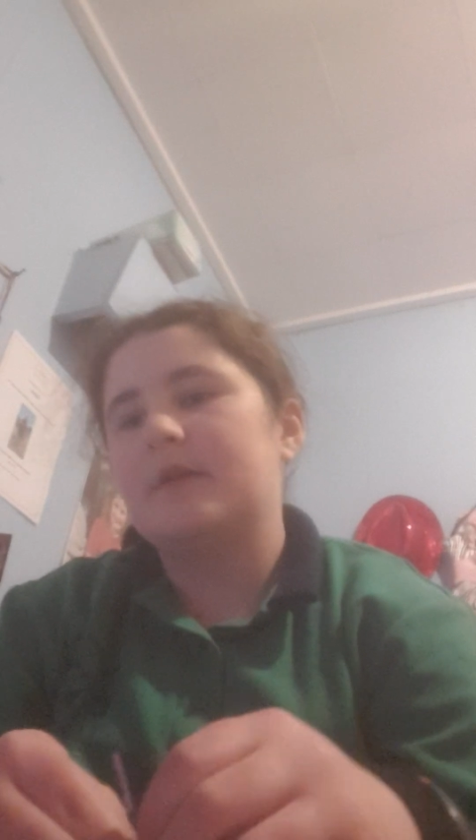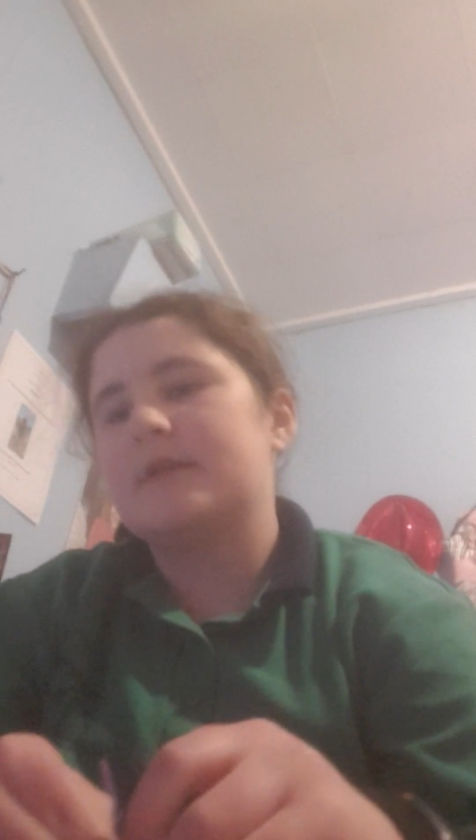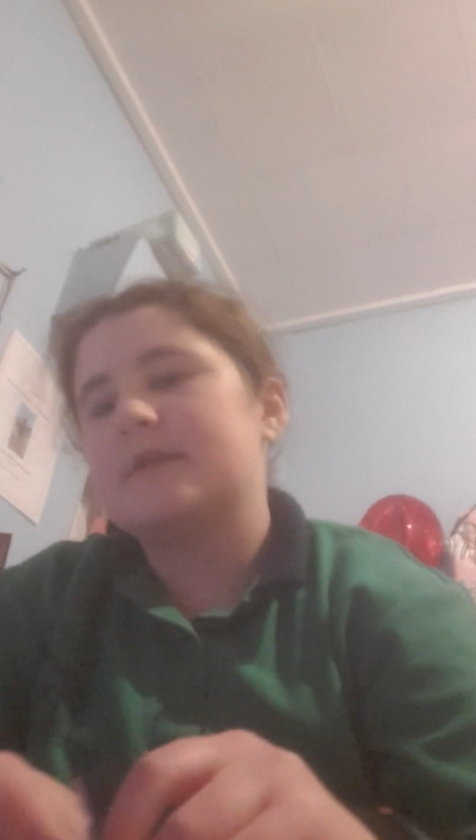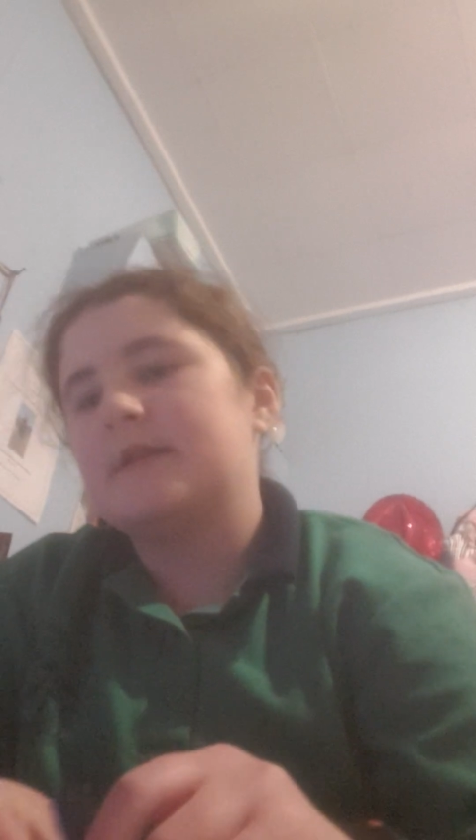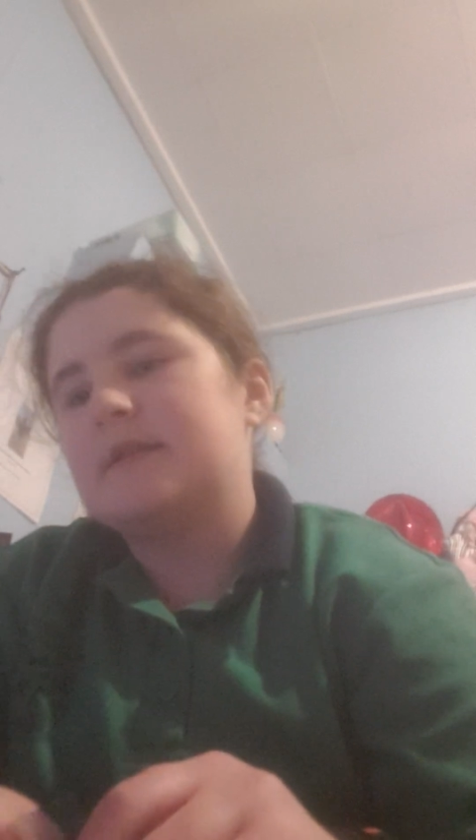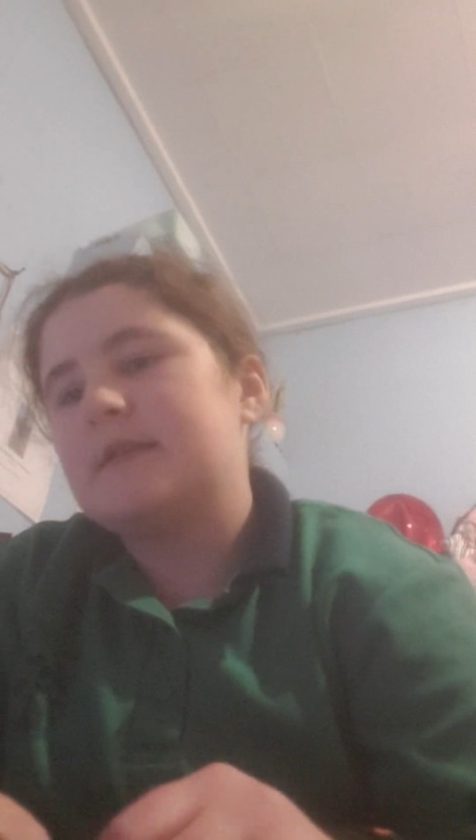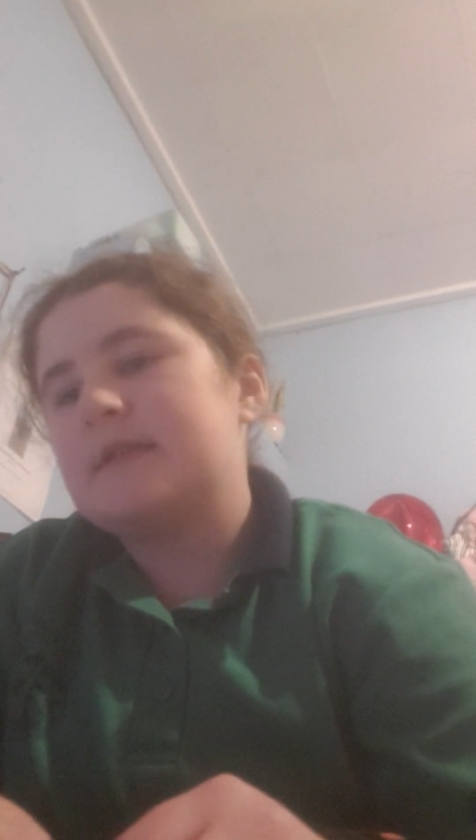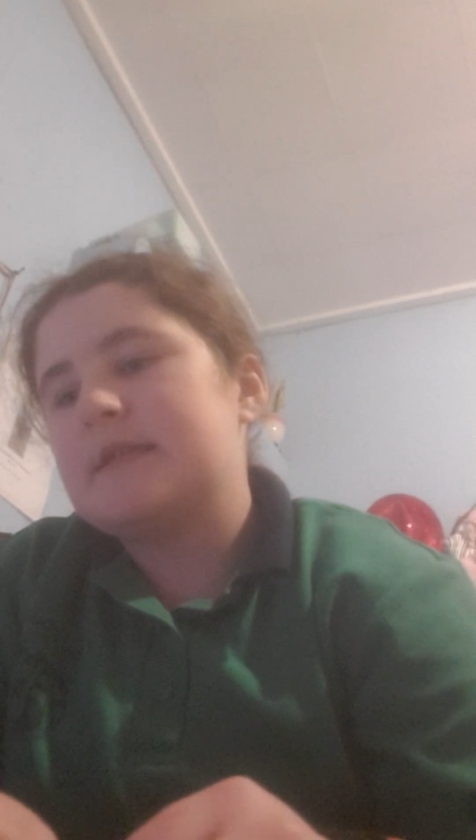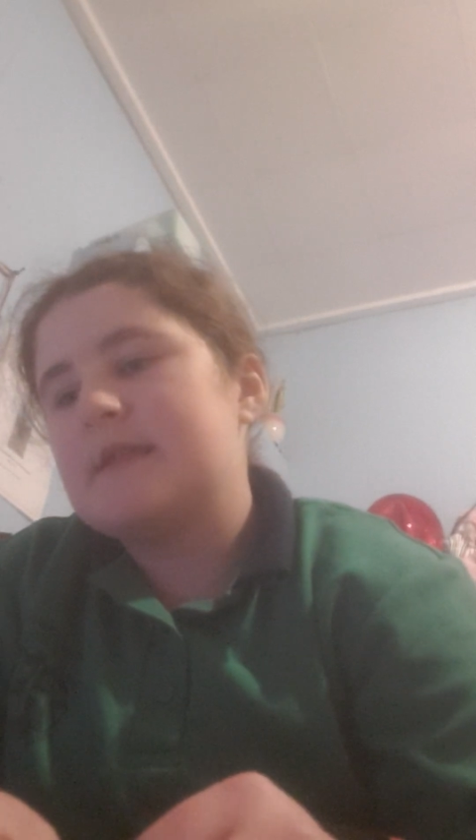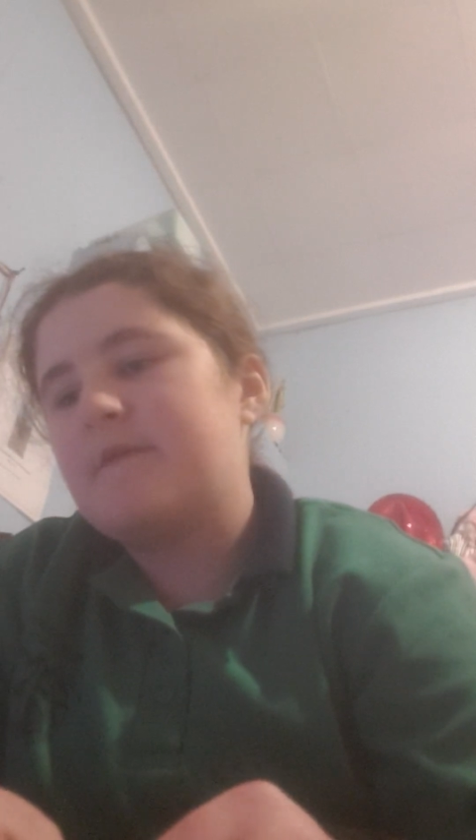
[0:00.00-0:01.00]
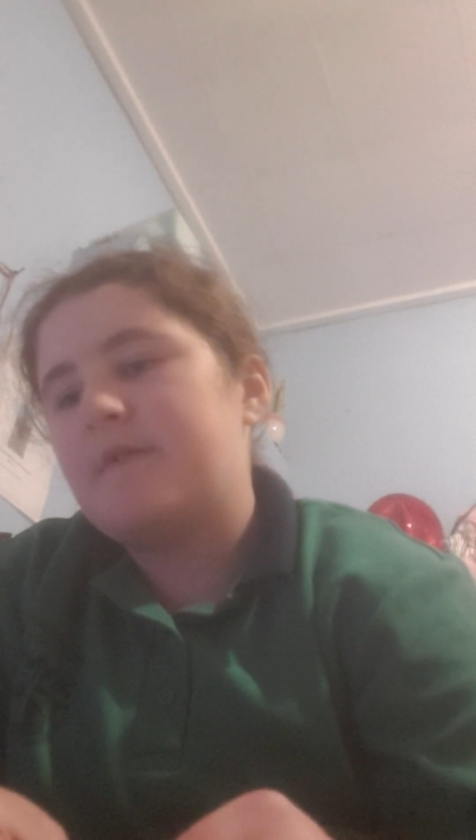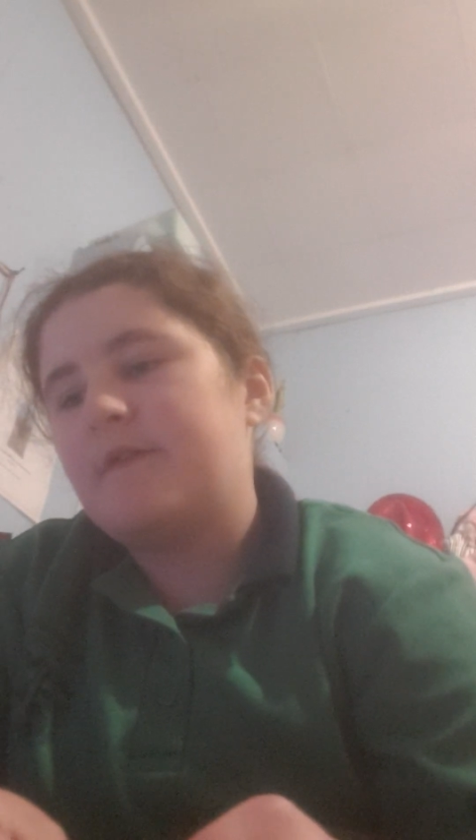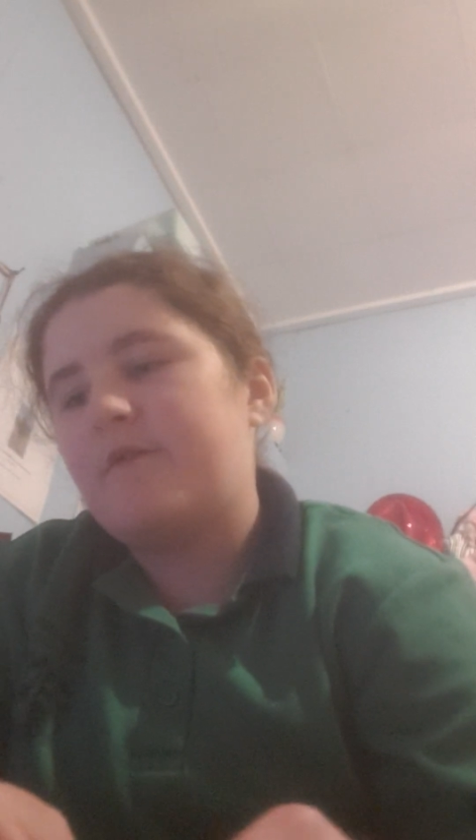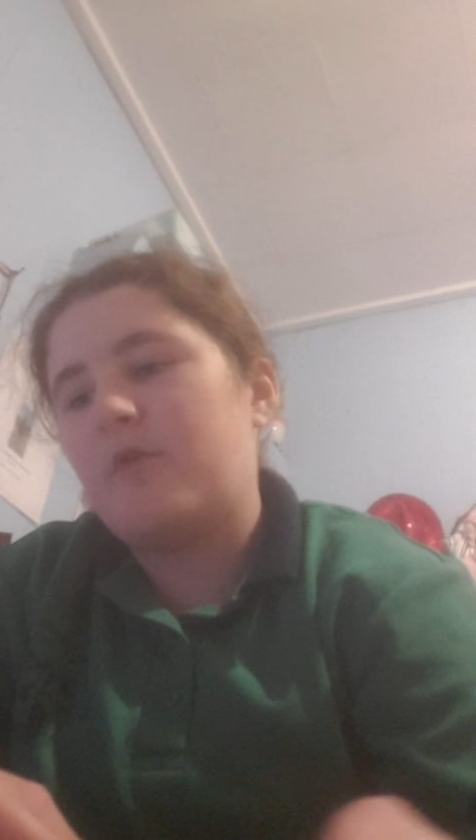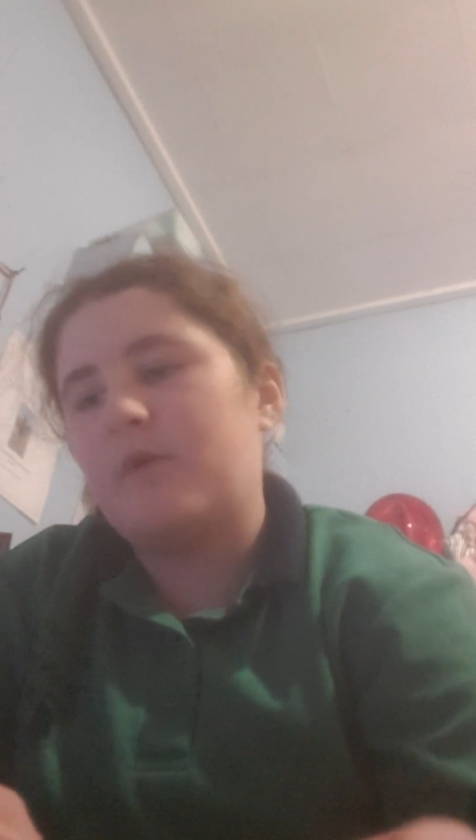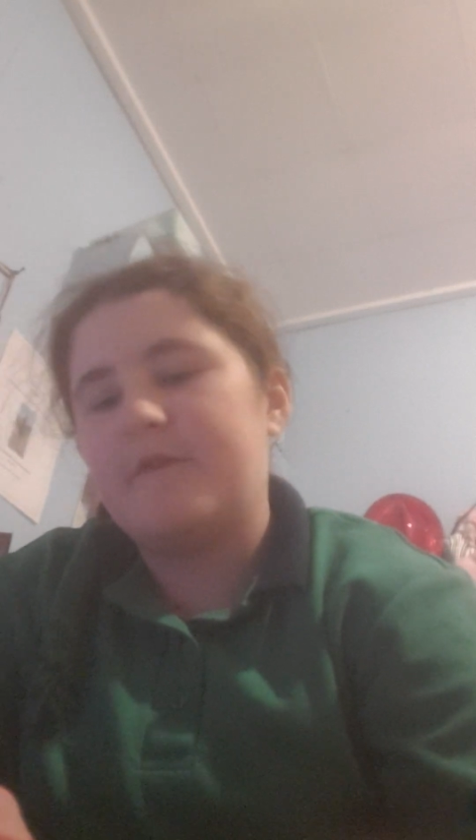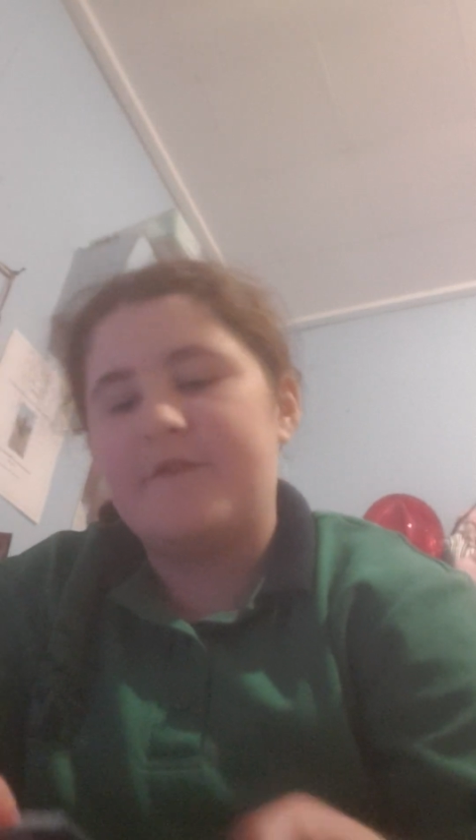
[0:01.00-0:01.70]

we just need 74